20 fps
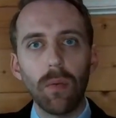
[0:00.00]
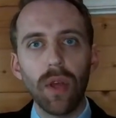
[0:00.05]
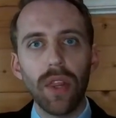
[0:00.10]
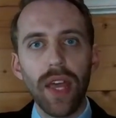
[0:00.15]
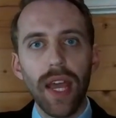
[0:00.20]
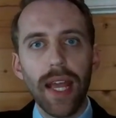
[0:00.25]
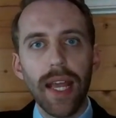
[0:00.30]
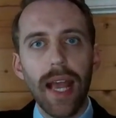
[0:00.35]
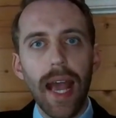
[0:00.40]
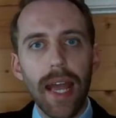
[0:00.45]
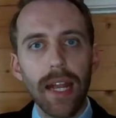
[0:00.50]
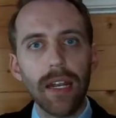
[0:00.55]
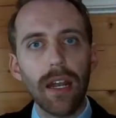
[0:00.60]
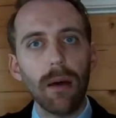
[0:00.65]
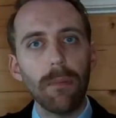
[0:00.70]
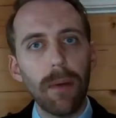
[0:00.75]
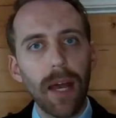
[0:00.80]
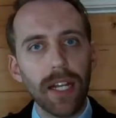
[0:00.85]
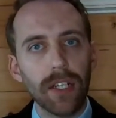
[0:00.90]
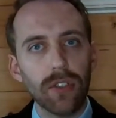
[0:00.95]
where they end
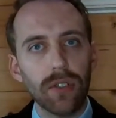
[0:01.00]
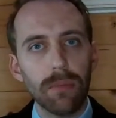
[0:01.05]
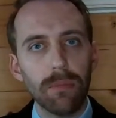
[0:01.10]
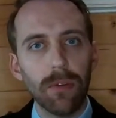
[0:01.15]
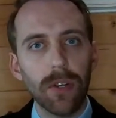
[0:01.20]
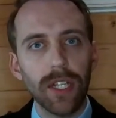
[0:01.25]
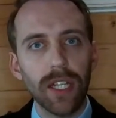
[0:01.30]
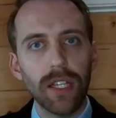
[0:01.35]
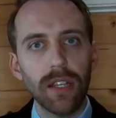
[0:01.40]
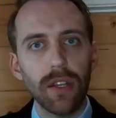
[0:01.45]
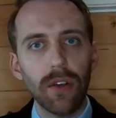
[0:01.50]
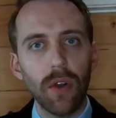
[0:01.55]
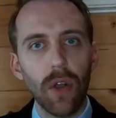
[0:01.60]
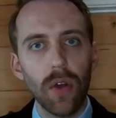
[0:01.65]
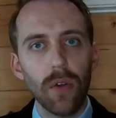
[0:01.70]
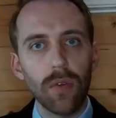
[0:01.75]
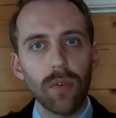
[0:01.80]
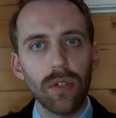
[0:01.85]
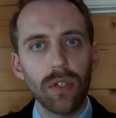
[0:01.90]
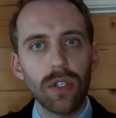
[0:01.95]
up actually bringing their
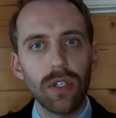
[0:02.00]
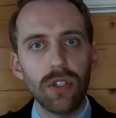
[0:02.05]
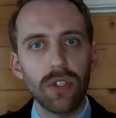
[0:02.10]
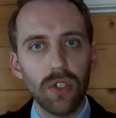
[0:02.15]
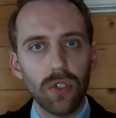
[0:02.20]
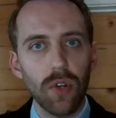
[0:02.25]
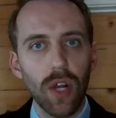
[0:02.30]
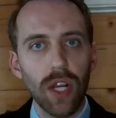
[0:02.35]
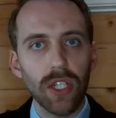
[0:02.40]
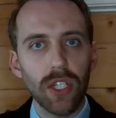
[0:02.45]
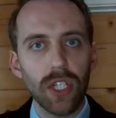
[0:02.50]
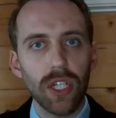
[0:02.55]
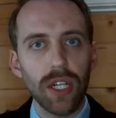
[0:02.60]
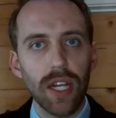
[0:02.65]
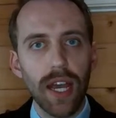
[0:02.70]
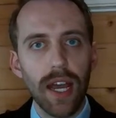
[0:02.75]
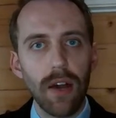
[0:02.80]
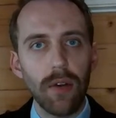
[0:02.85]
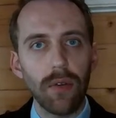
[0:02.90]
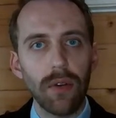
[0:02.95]
own destruction
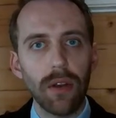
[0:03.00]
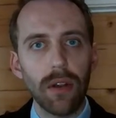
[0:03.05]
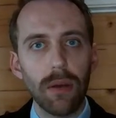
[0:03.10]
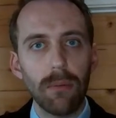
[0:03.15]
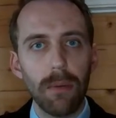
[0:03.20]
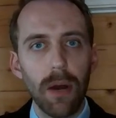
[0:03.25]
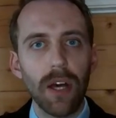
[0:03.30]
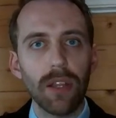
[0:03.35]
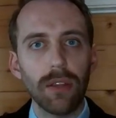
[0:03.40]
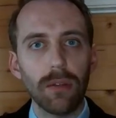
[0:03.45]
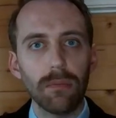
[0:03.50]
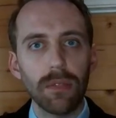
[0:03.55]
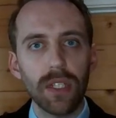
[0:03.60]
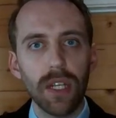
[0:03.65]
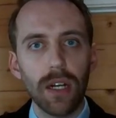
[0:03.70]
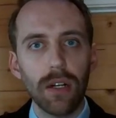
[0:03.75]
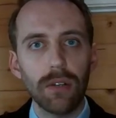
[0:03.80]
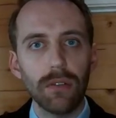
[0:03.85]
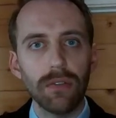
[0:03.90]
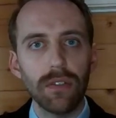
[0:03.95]
down upon
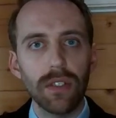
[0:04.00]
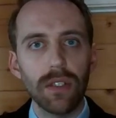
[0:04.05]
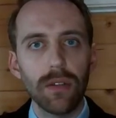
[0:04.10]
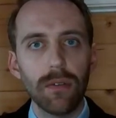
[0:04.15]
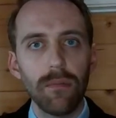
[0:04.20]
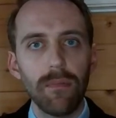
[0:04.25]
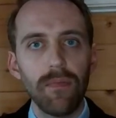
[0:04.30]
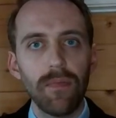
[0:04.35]
themselves.